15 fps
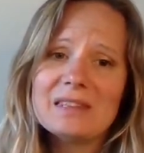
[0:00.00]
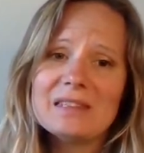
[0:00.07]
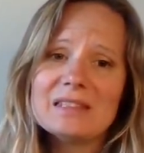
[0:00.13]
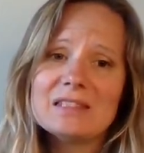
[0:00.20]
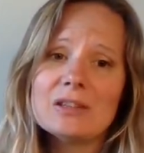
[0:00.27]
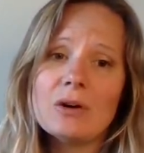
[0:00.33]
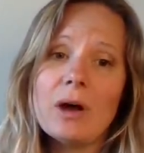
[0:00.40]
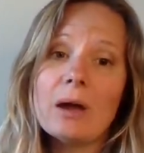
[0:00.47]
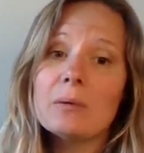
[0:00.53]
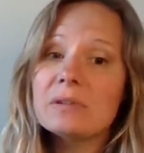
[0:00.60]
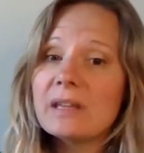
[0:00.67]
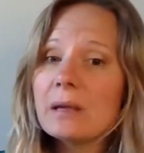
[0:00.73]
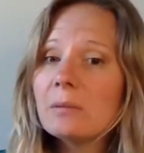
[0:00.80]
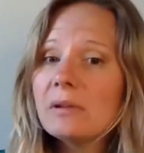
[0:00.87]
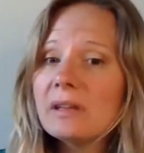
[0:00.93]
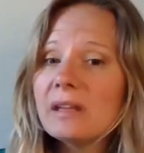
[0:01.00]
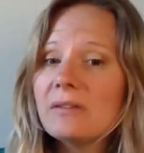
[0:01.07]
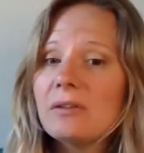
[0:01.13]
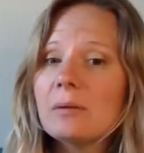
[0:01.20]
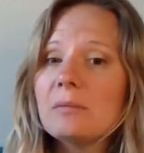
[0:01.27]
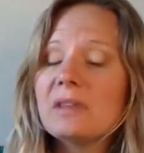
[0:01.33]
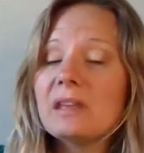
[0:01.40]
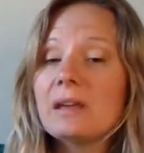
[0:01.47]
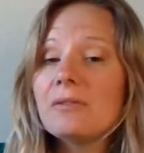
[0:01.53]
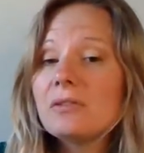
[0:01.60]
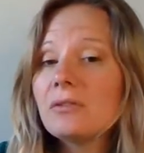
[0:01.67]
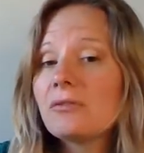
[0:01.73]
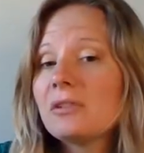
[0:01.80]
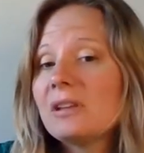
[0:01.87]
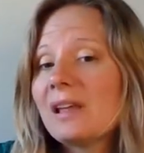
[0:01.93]
So I was able to give him the gift
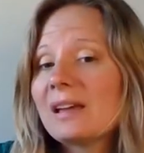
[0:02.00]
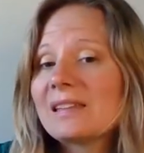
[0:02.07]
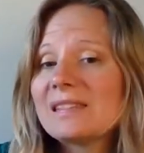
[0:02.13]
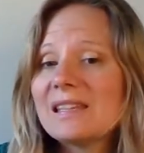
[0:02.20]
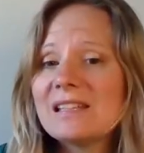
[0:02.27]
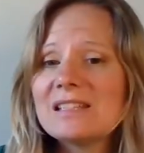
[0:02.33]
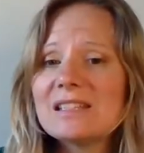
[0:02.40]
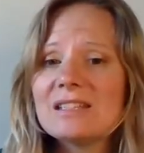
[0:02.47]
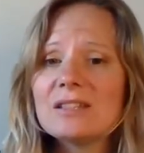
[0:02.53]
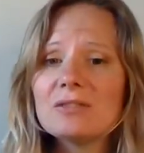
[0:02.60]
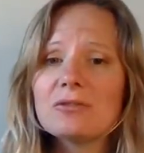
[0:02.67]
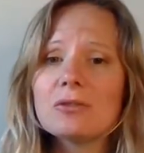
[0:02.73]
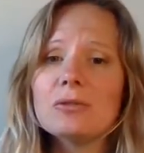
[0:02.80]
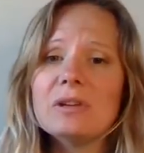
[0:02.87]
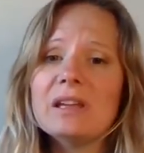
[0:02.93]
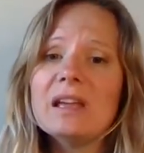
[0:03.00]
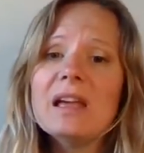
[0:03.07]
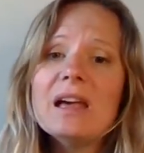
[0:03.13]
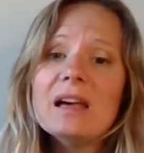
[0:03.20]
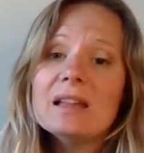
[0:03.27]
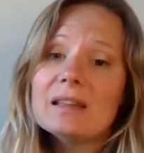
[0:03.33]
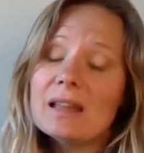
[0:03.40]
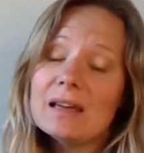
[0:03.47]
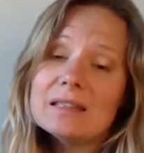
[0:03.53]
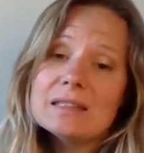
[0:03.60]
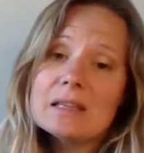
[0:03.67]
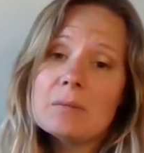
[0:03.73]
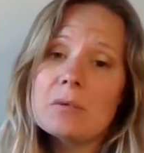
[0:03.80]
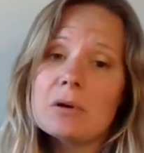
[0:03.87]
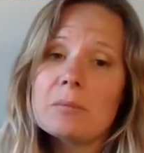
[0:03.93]
of relaxation to Rooney last
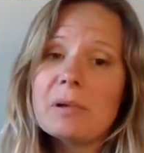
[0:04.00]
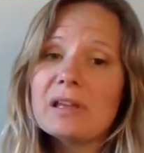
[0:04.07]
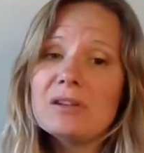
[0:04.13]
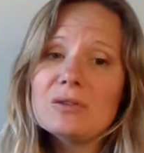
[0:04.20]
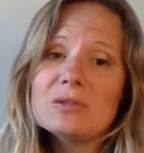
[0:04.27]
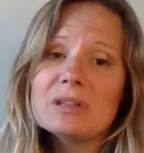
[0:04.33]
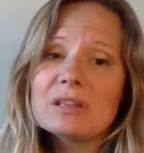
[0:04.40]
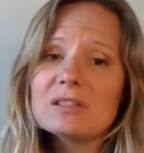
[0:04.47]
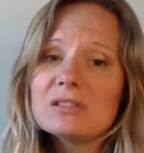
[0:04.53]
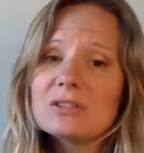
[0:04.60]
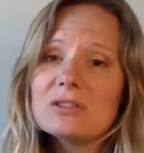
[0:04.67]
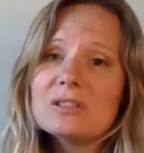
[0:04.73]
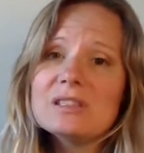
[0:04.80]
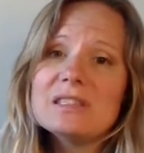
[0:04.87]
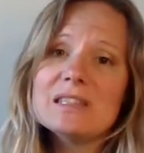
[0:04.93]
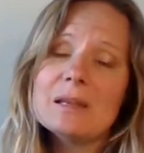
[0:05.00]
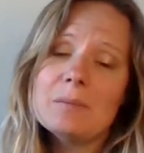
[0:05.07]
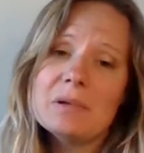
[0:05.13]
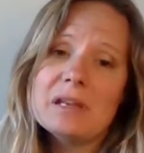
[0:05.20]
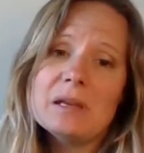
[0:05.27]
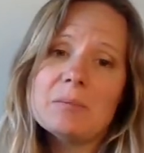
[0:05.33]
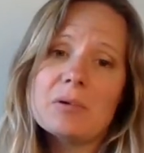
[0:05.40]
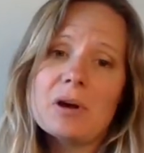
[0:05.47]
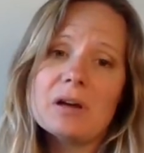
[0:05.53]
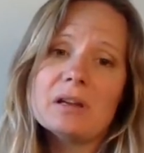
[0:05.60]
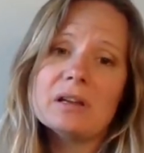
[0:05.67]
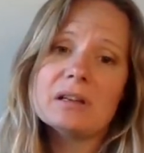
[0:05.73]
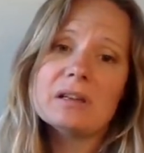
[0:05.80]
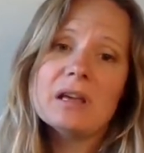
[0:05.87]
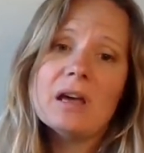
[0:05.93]
summer by using a certain CBD
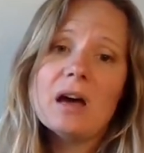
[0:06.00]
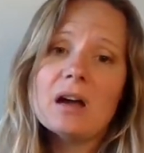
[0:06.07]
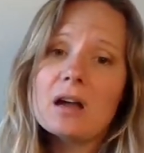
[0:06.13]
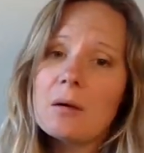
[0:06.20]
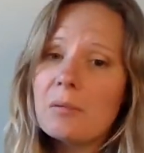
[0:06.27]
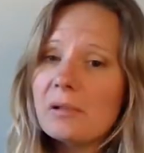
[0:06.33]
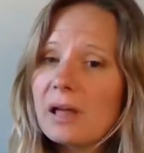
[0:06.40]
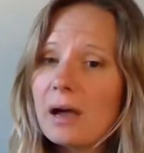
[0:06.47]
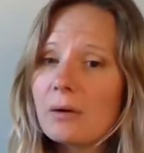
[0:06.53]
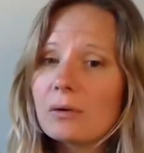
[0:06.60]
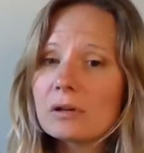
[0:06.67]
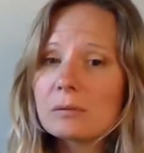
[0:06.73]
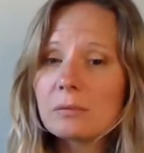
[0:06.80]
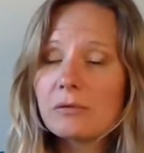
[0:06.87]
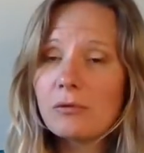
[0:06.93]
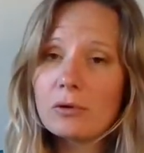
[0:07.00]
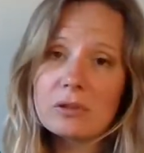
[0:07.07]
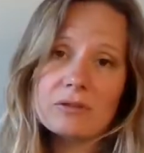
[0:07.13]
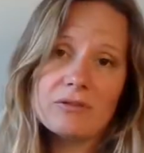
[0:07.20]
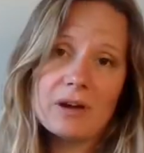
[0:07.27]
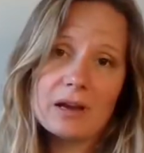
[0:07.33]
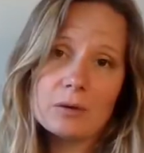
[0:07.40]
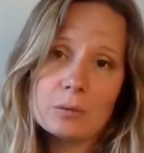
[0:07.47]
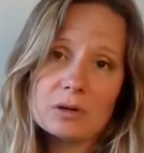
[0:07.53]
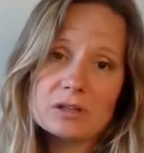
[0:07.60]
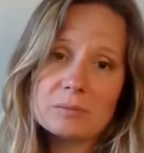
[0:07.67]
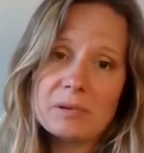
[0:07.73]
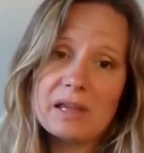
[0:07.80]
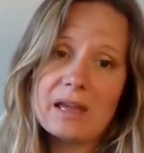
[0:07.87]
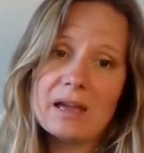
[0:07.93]
product a couple hours before the fireworks
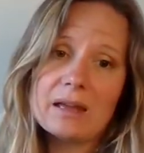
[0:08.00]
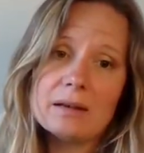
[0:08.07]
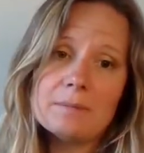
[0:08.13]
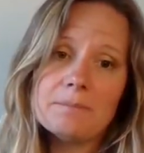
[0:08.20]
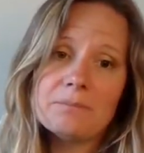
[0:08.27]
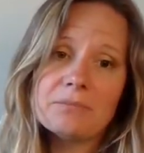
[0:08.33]
began.